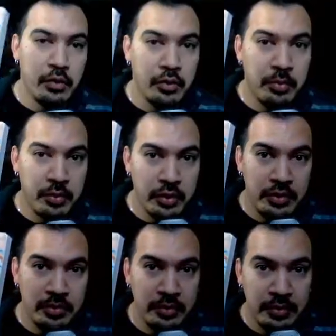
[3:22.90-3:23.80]
wrote a
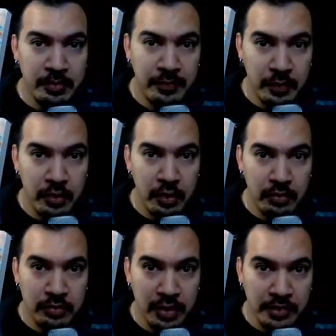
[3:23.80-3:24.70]
book, some of you know,
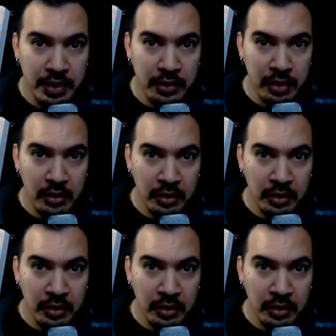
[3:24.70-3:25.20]
not that long